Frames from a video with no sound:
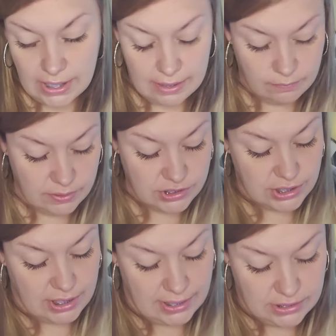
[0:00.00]
I wish
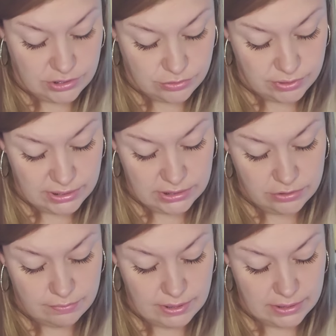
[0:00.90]
I had treated
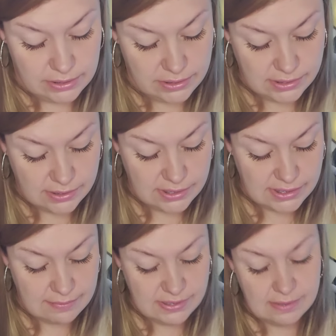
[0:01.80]
you better. So this
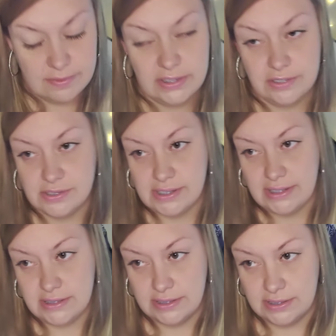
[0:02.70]
could be something you're
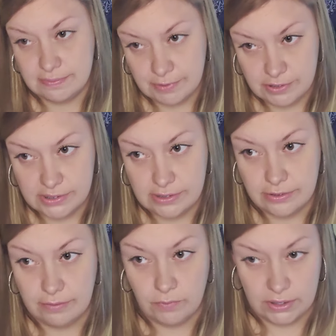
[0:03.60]
saying to this person
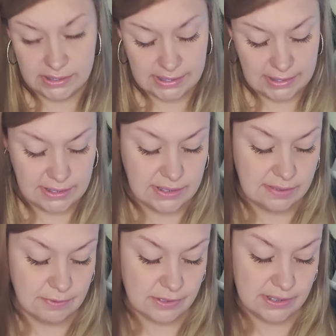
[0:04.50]
or you want to say to
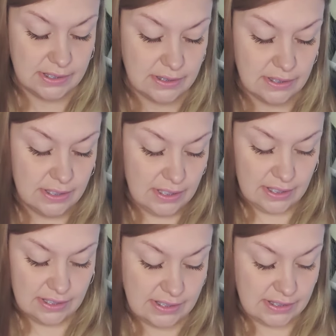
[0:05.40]
this person.
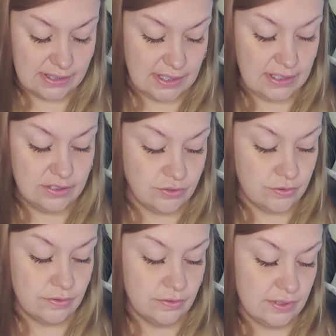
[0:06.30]
This is the hidden
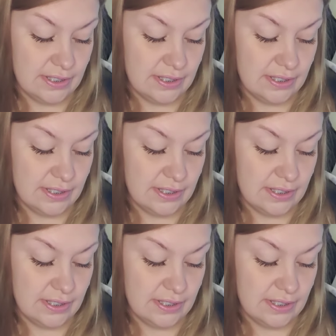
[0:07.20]
truth.